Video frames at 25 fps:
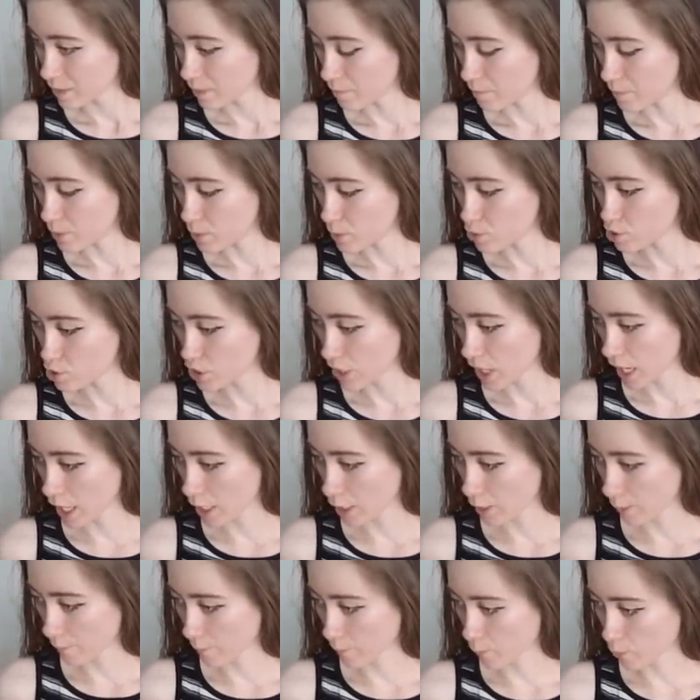
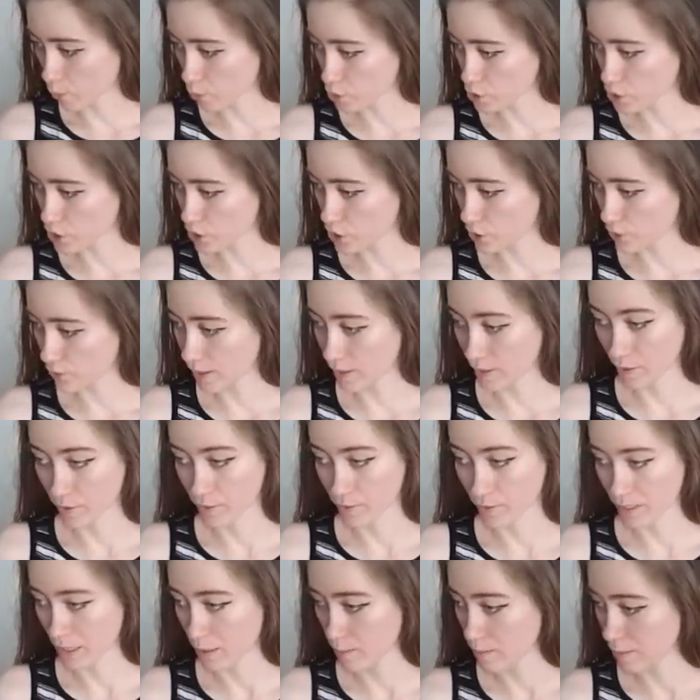Moonshine or Morshu? I don't know
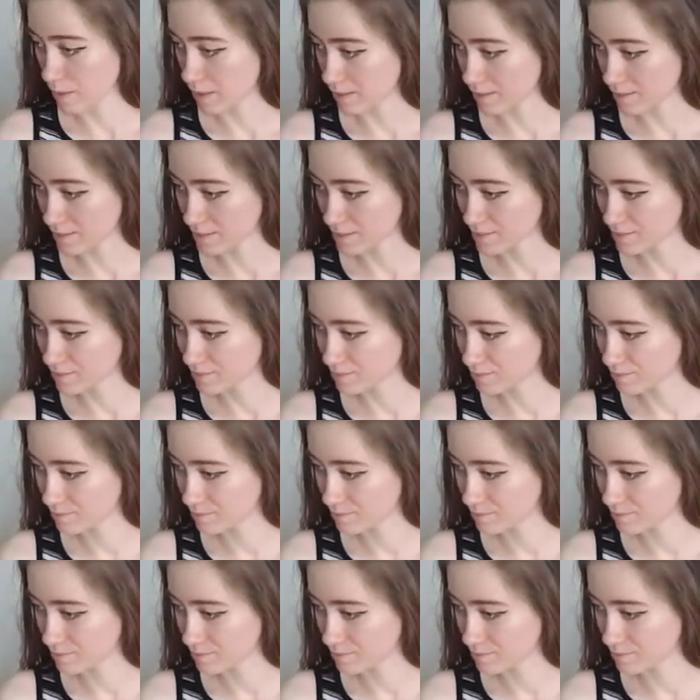what that means.